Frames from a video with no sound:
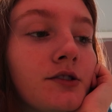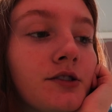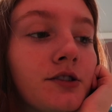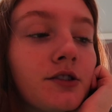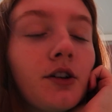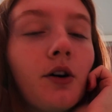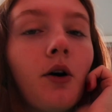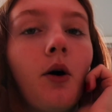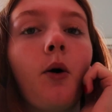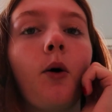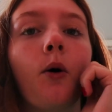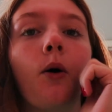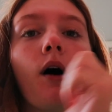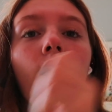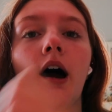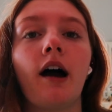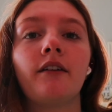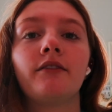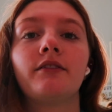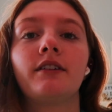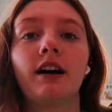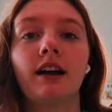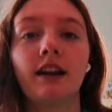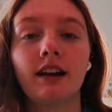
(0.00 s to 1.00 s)
So
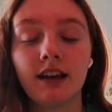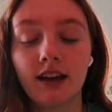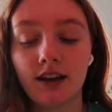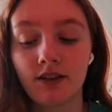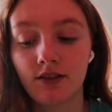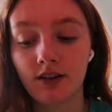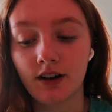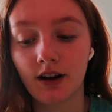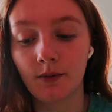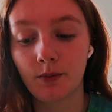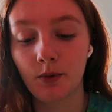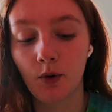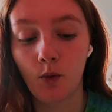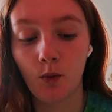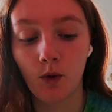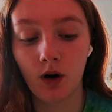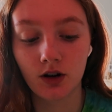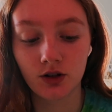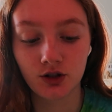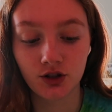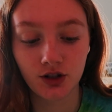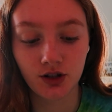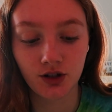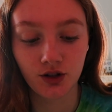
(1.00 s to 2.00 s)
I've kind of given up on
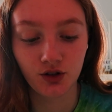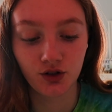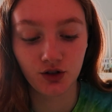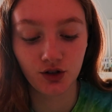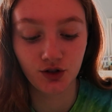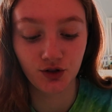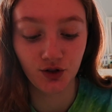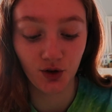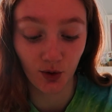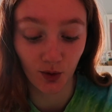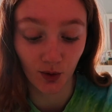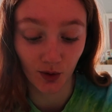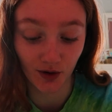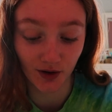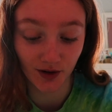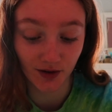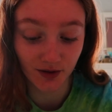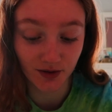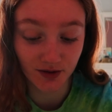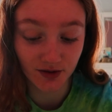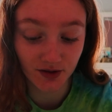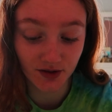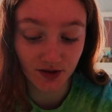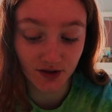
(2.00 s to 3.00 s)
watching
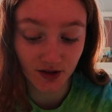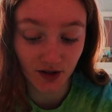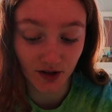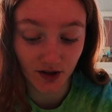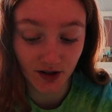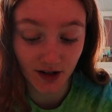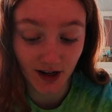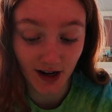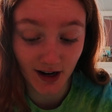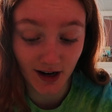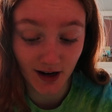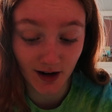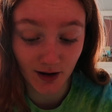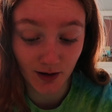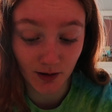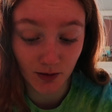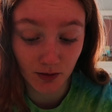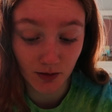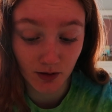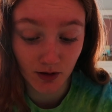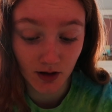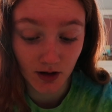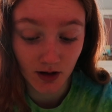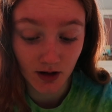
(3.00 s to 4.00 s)
tutorials on
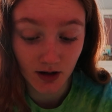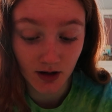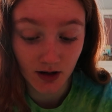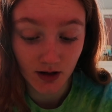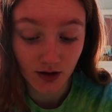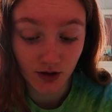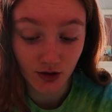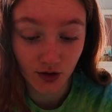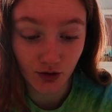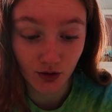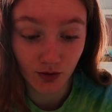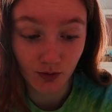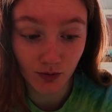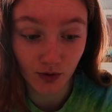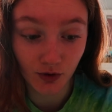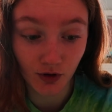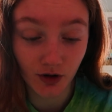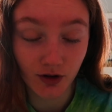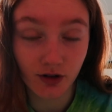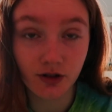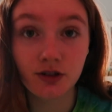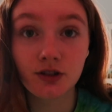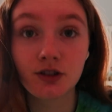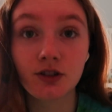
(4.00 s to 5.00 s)
how to
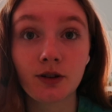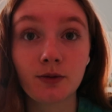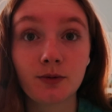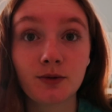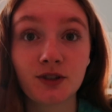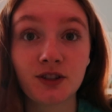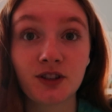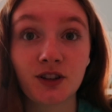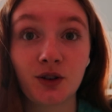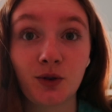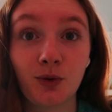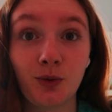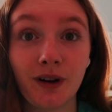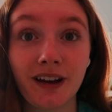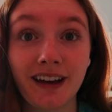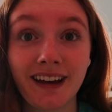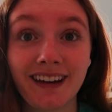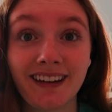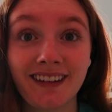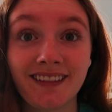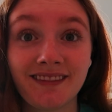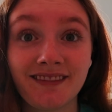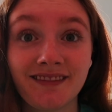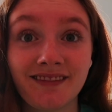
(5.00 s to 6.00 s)
embroider, so I'm just gonna wing it.